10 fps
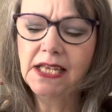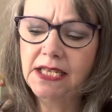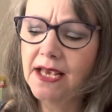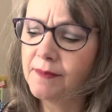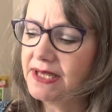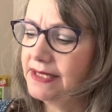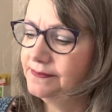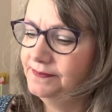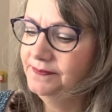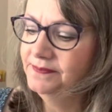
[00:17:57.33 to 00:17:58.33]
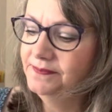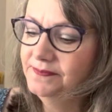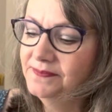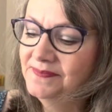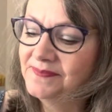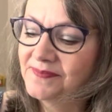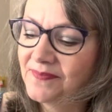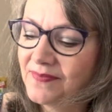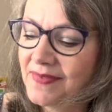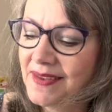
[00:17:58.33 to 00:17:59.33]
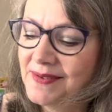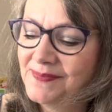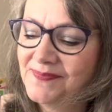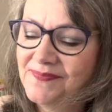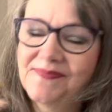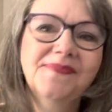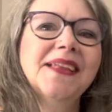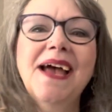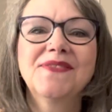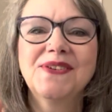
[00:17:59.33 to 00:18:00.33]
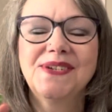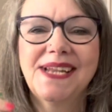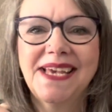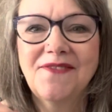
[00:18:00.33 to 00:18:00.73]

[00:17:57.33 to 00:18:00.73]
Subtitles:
Yummy. Have a good day,